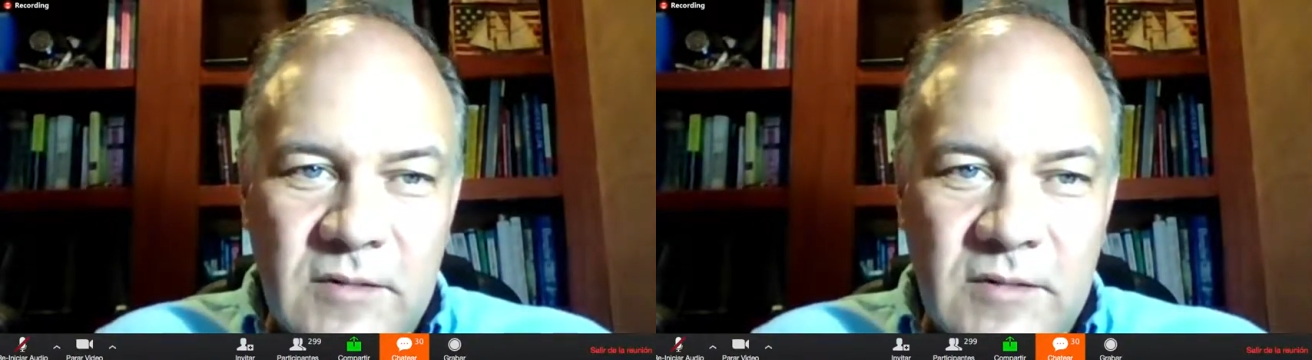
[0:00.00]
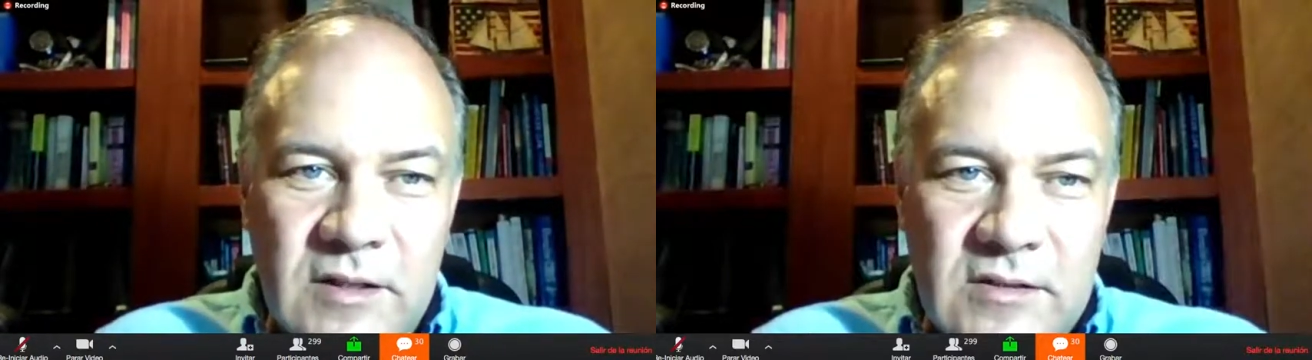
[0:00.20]

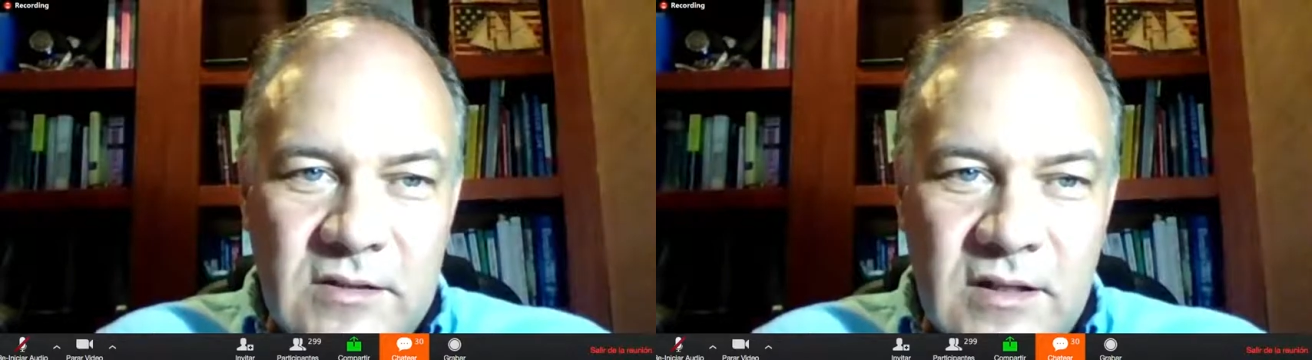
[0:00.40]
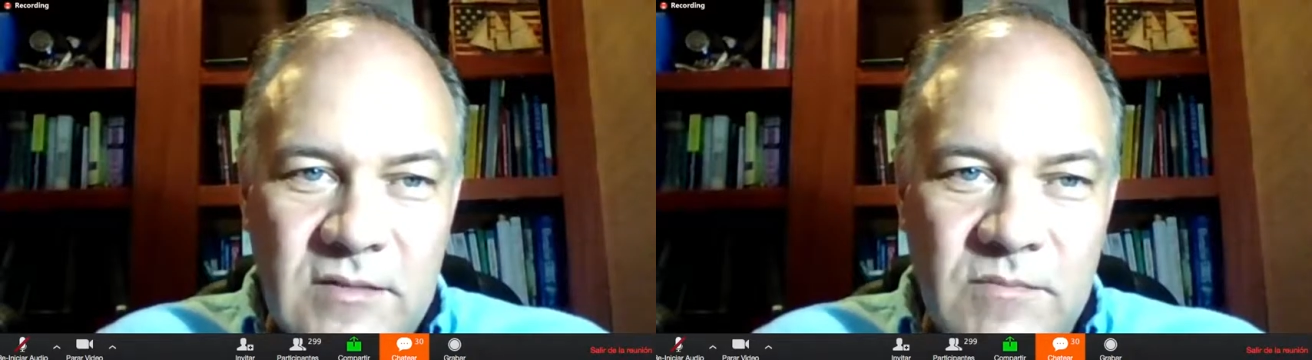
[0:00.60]
It
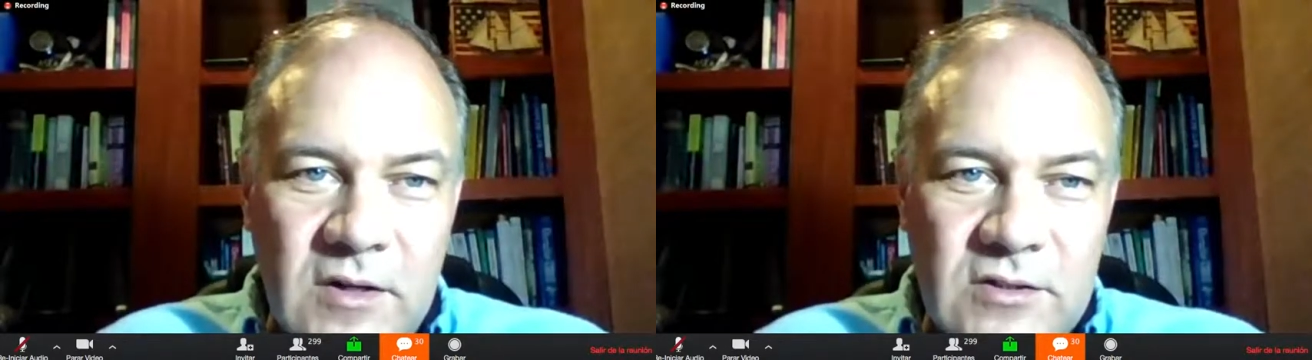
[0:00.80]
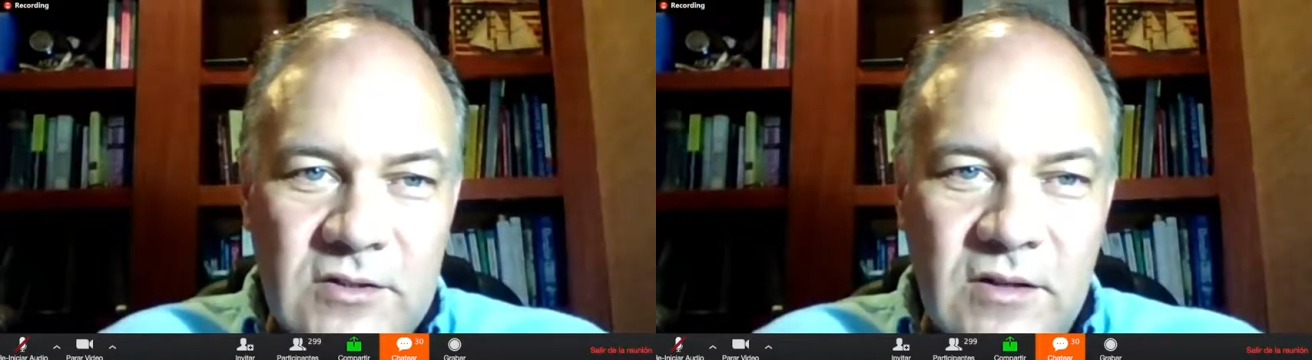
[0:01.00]
does not
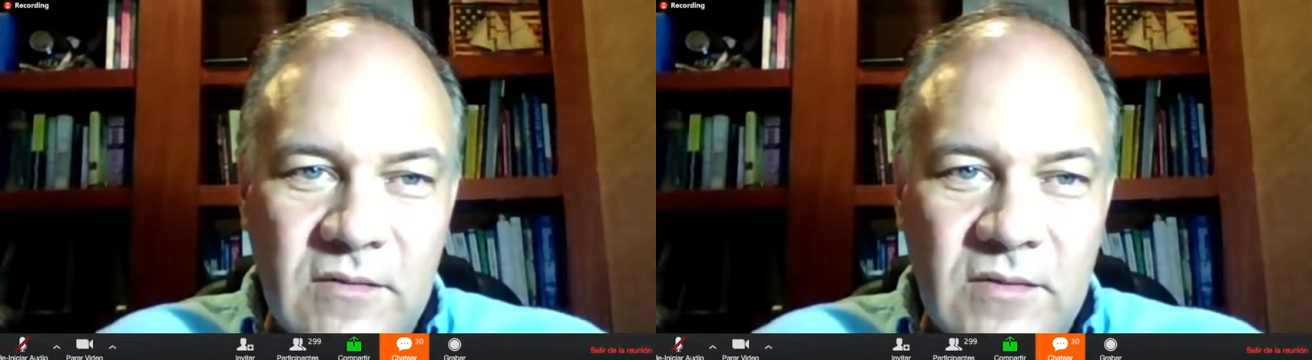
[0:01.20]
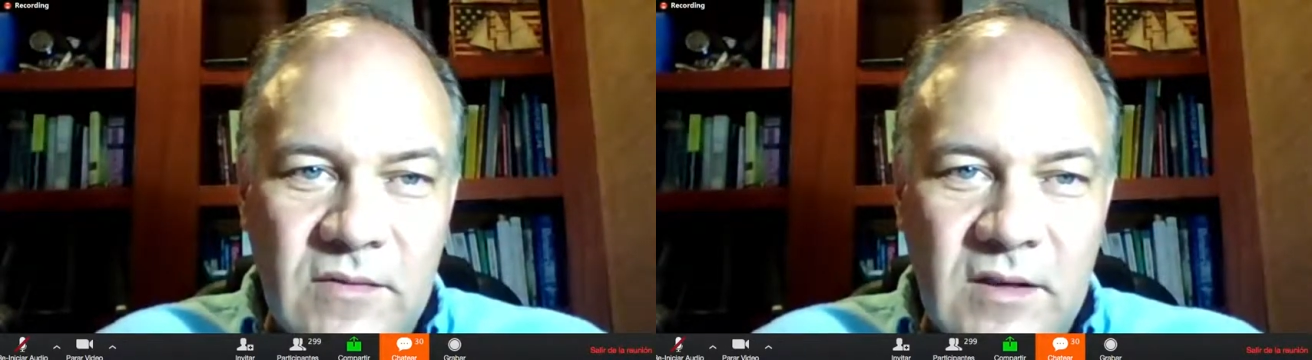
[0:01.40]

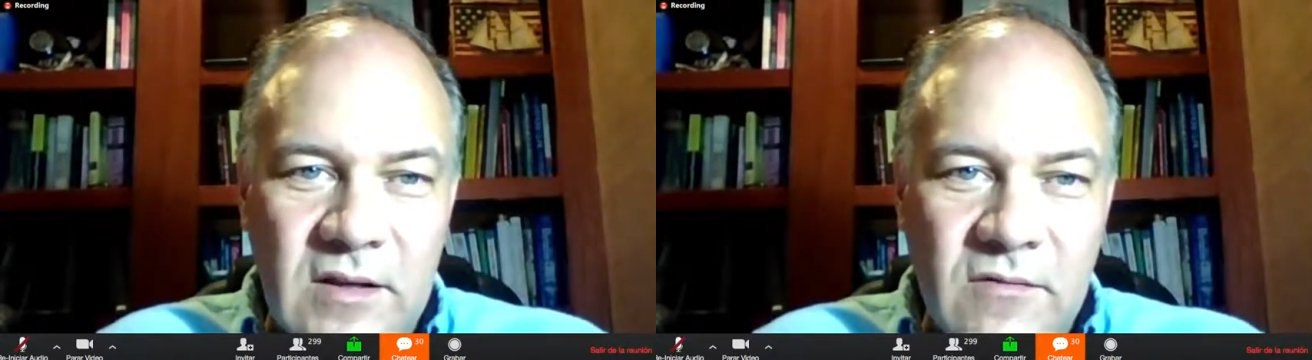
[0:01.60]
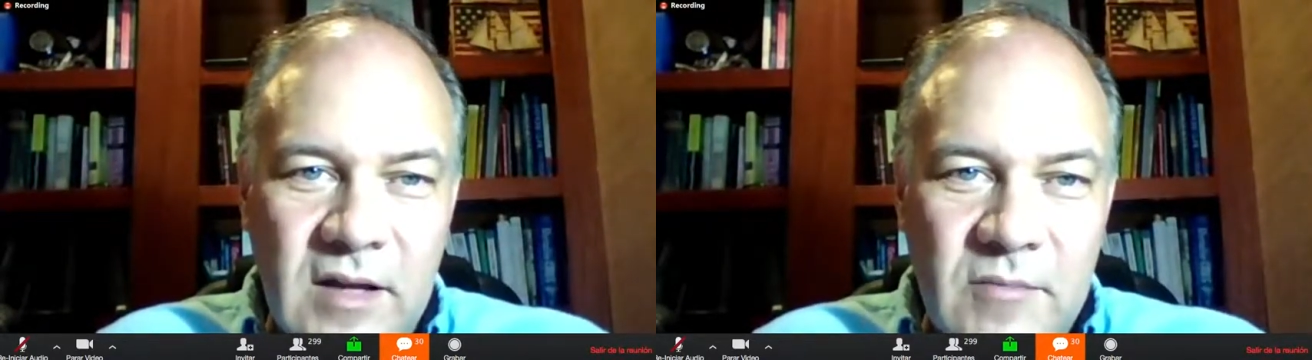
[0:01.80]
express as
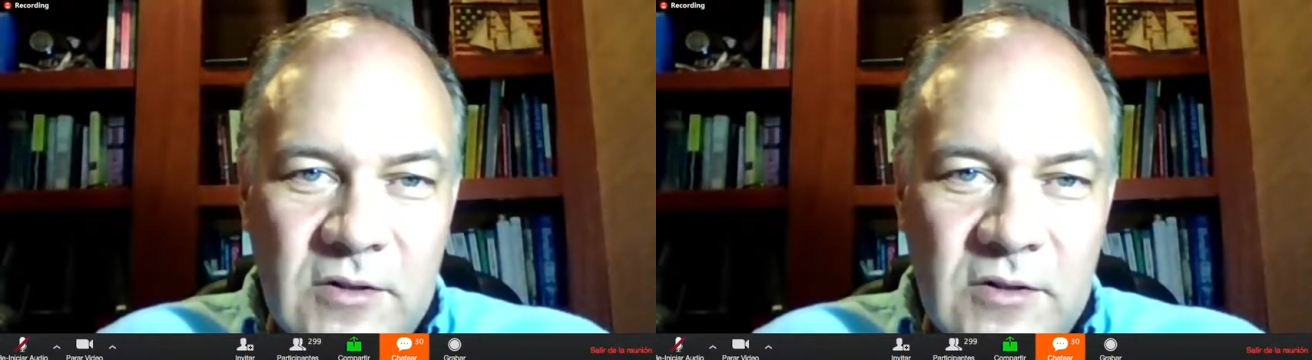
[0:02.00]
much